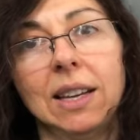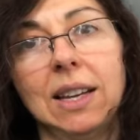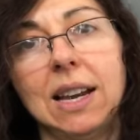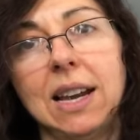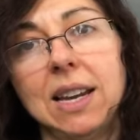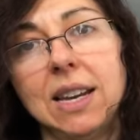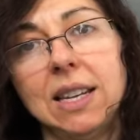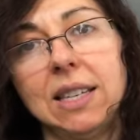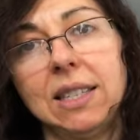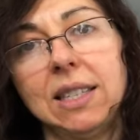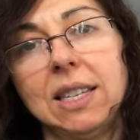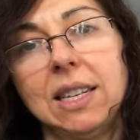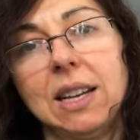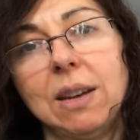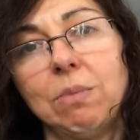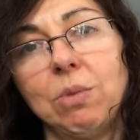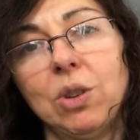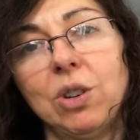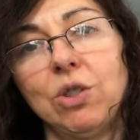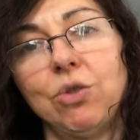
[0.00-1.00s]
cuttings that
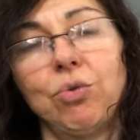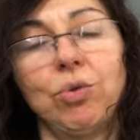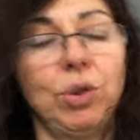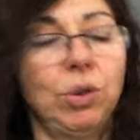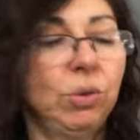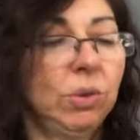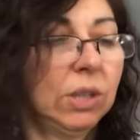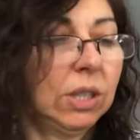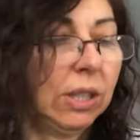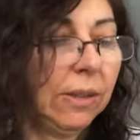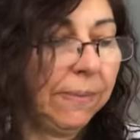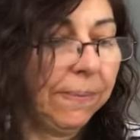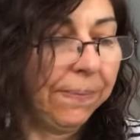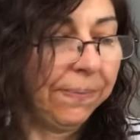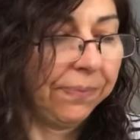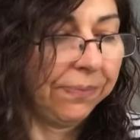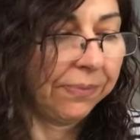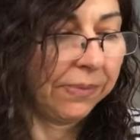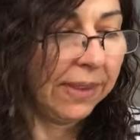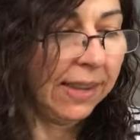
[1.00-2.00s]
I'm gonna root.
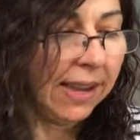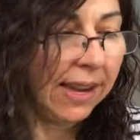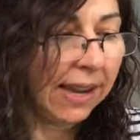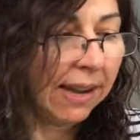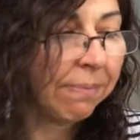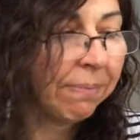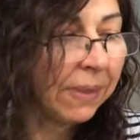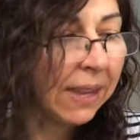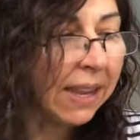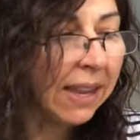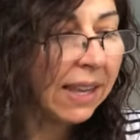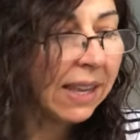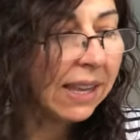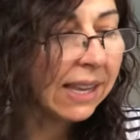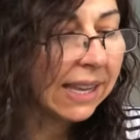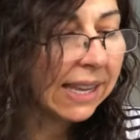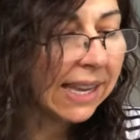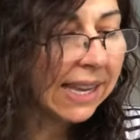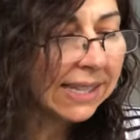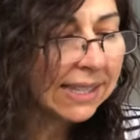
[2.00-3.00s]
Yeah,
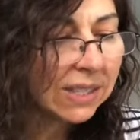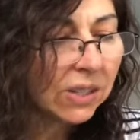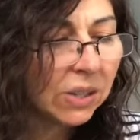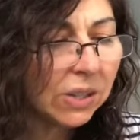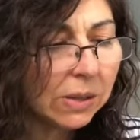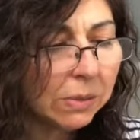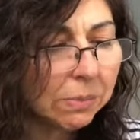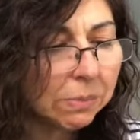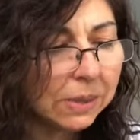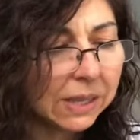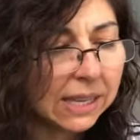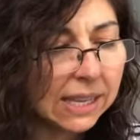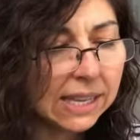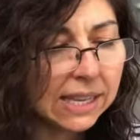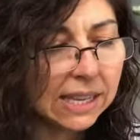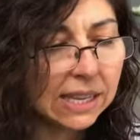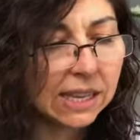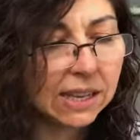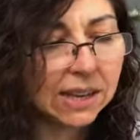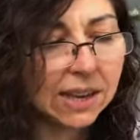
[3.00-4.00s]
it's gonna
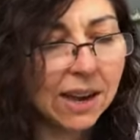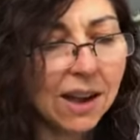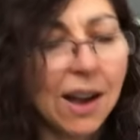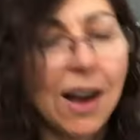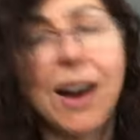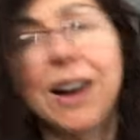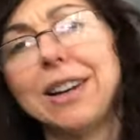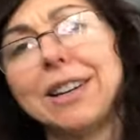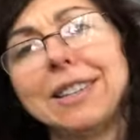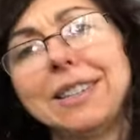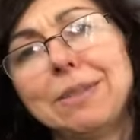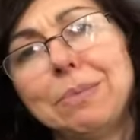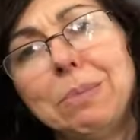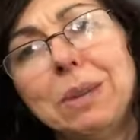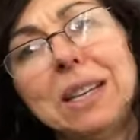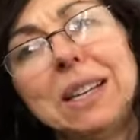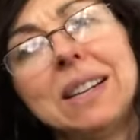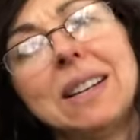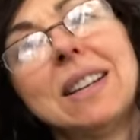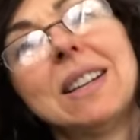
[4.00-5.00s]
be hard
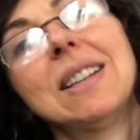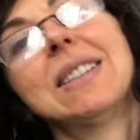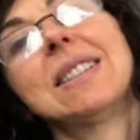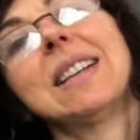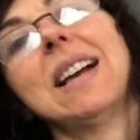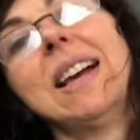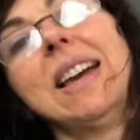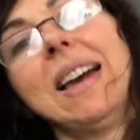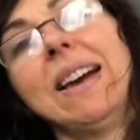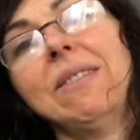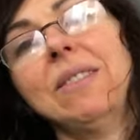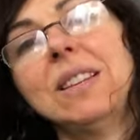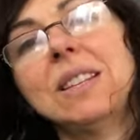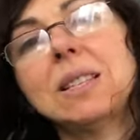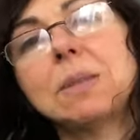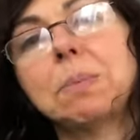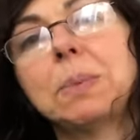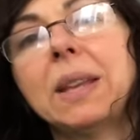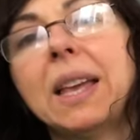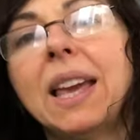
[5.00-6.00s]
because I have
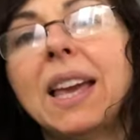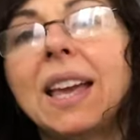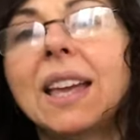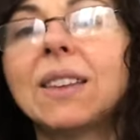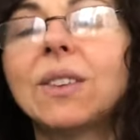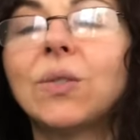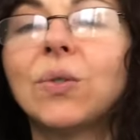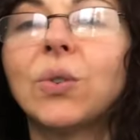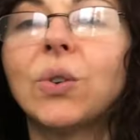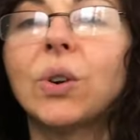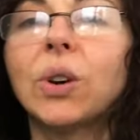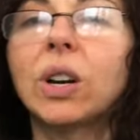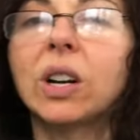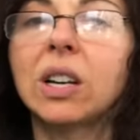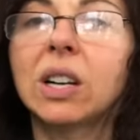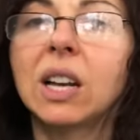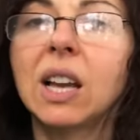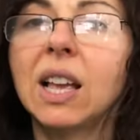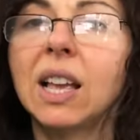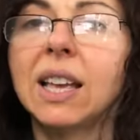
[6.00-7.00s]
this plant
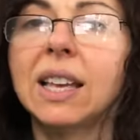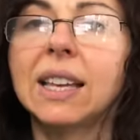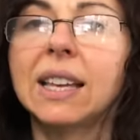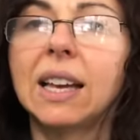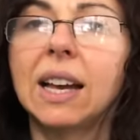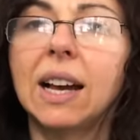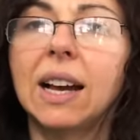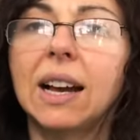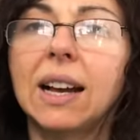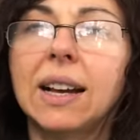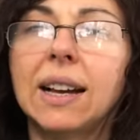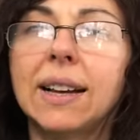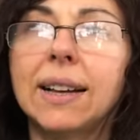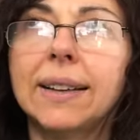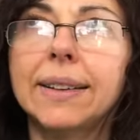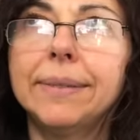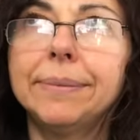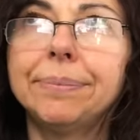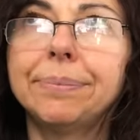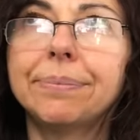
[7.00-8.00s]
for
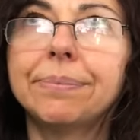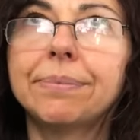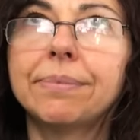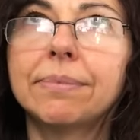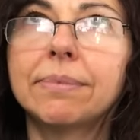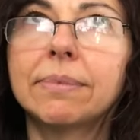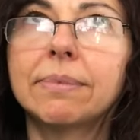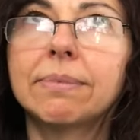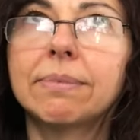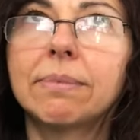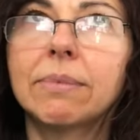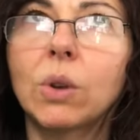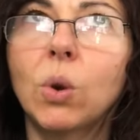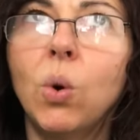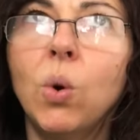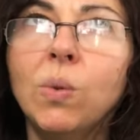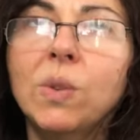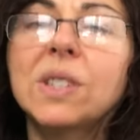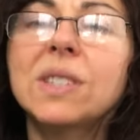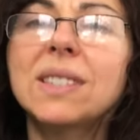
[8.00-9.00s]
um,
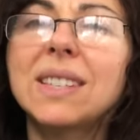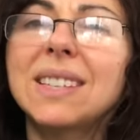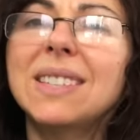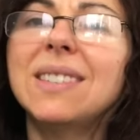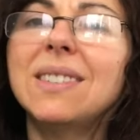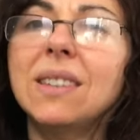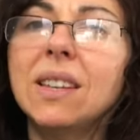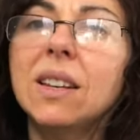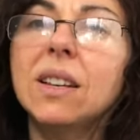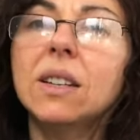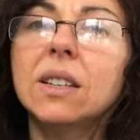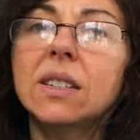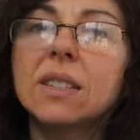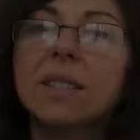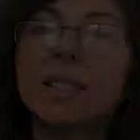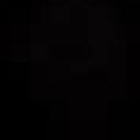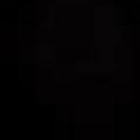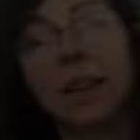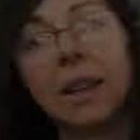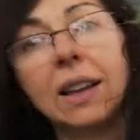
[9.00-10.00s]
over six years.